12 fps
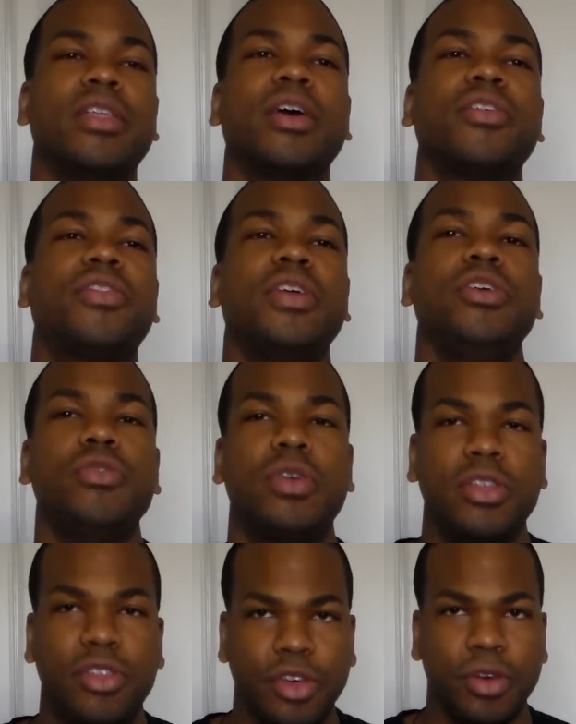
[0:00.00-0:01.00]
Another thing
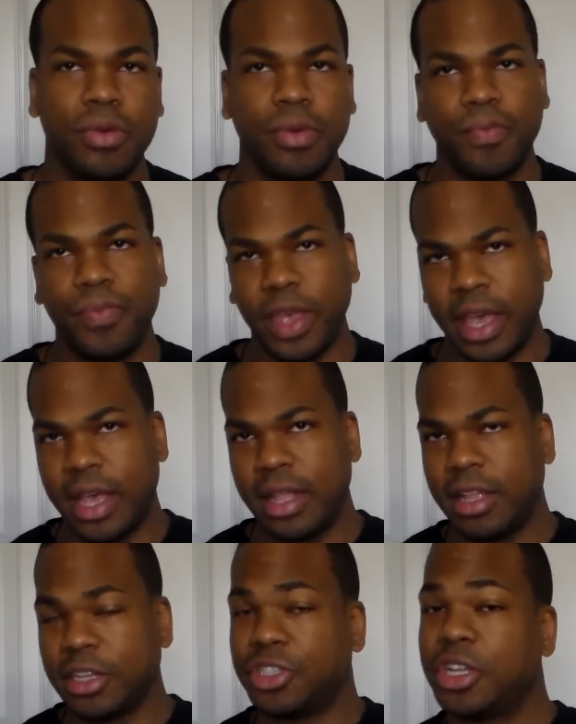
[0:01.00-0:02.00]
you can do,
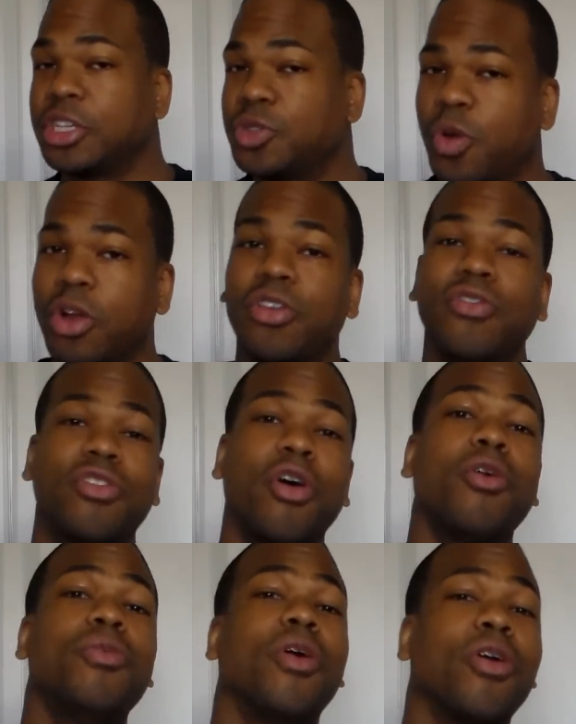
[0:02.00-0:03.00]
and this does work, you've
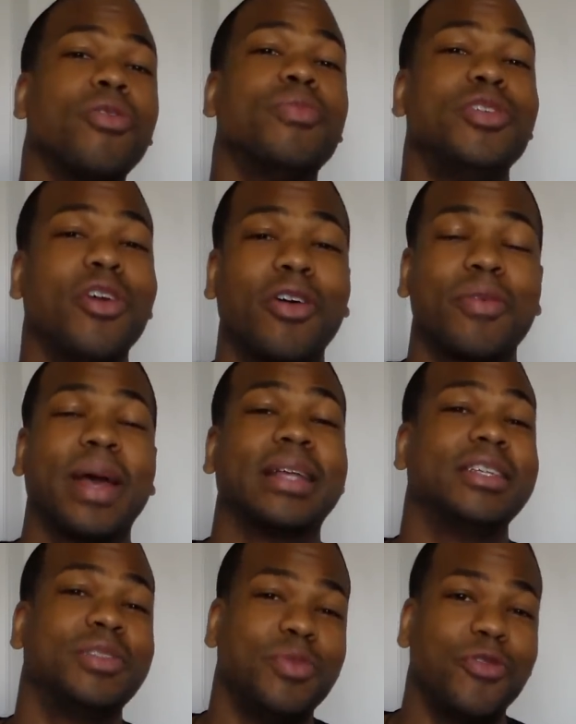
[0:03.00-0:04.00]
told, heard me talk
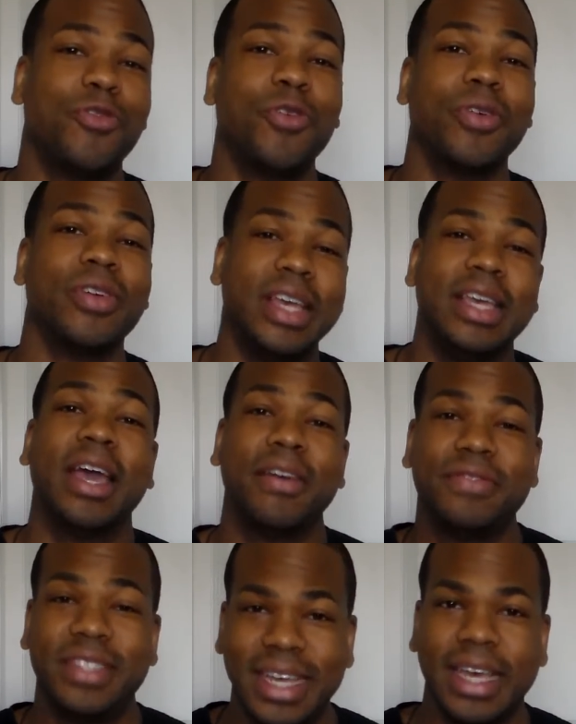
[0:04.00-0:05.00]
about this before
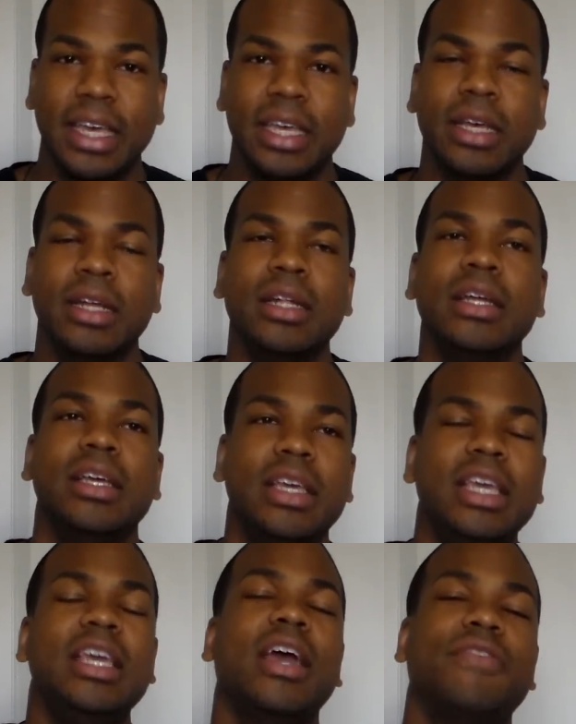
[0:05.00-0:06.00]
EFT.
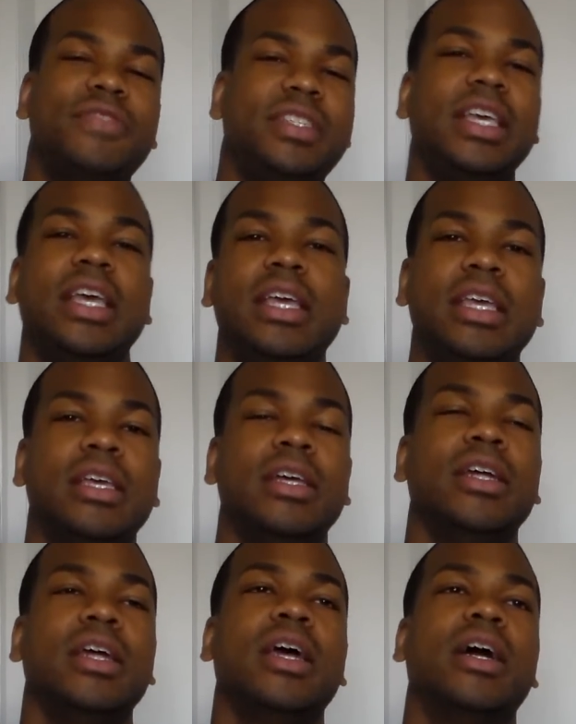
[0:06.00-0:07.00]
EFT
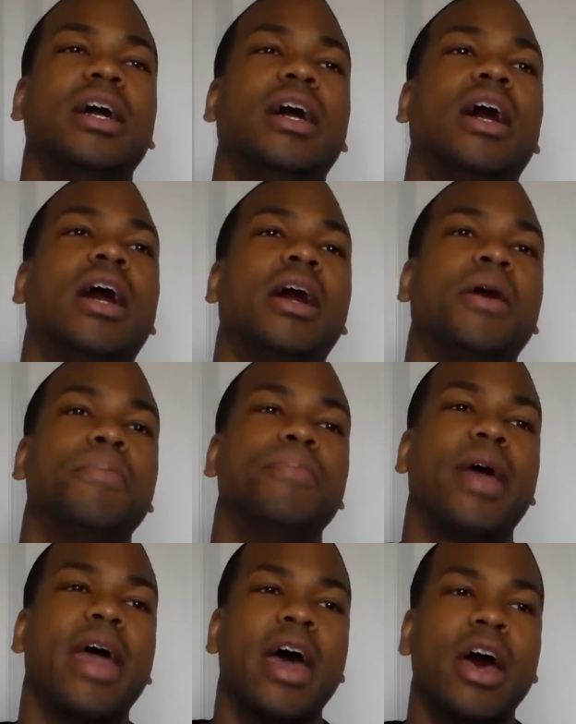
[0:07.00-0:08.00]

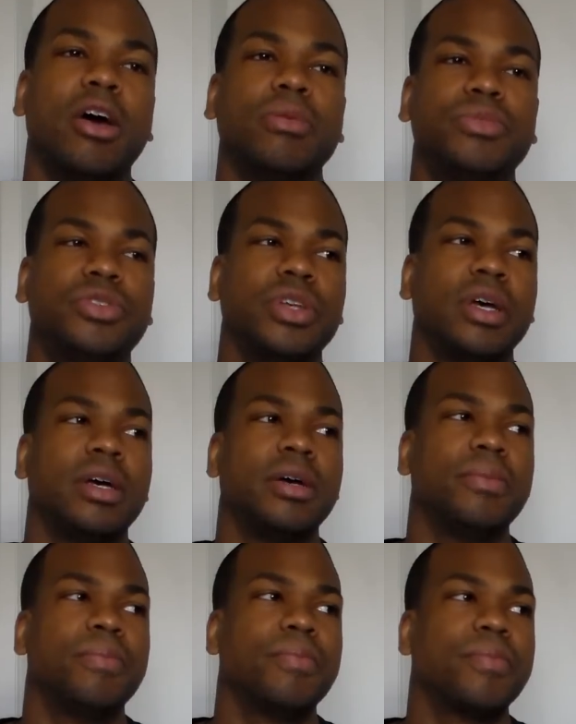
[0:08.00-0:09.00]
um, helps,
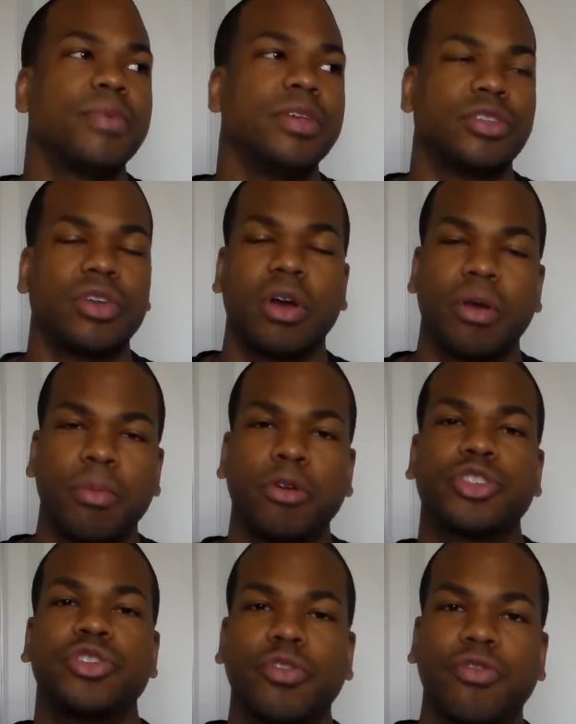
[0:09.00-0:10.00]
um, it's called
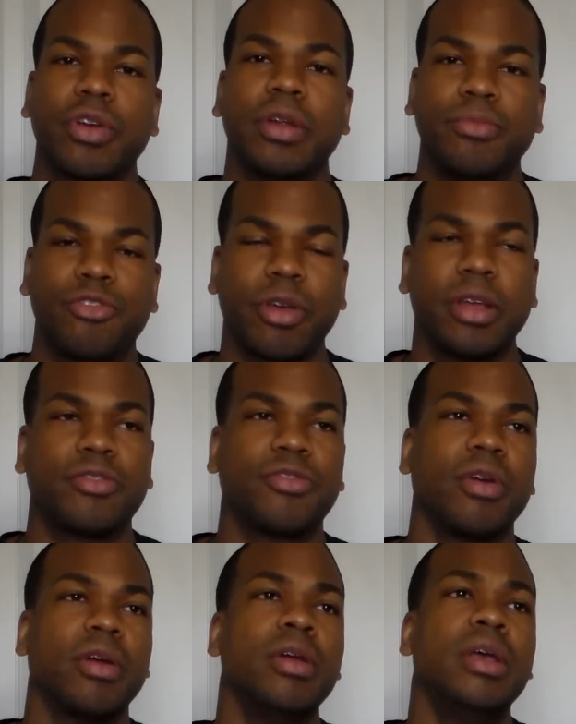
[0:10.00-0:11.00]
emotional freedom
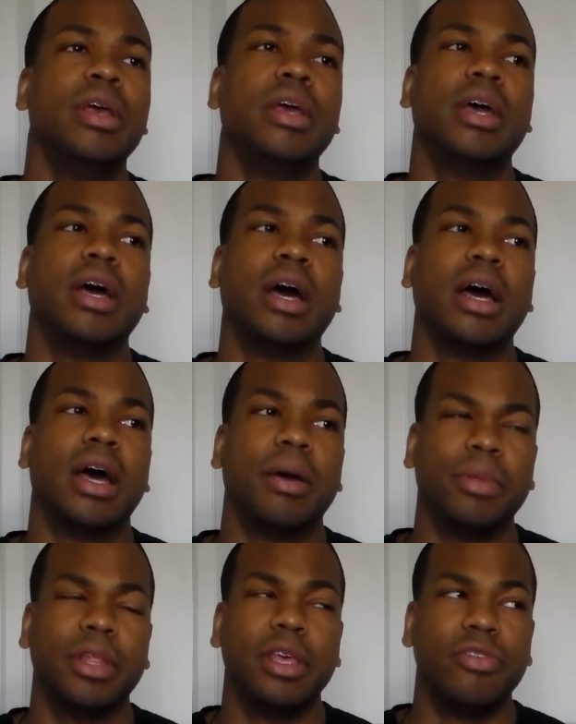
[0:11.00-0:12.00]
transfer,
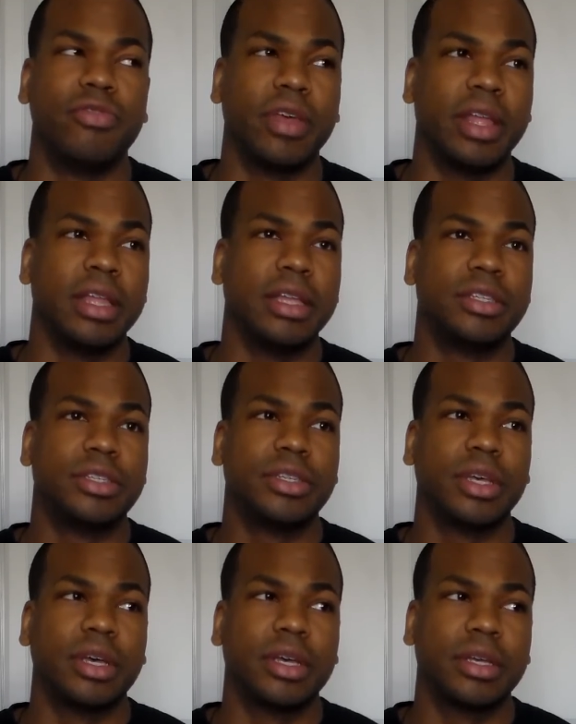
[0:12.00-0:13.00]
uh, I believe, and
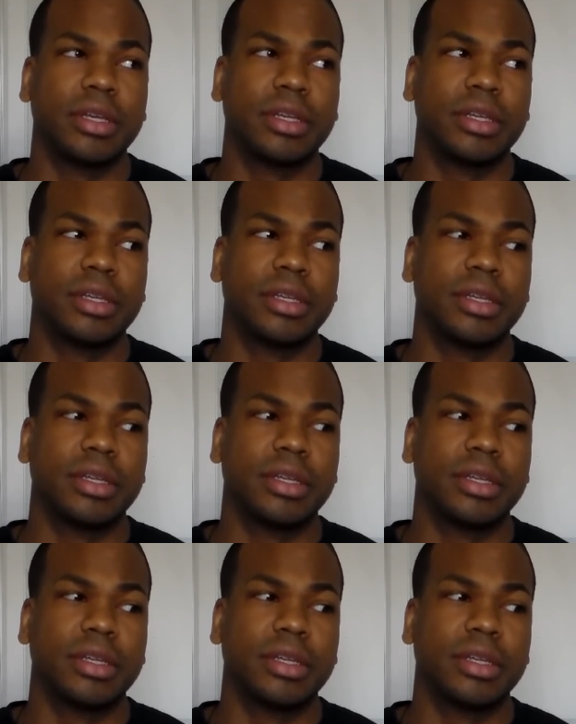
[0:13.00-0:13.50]
it's uh,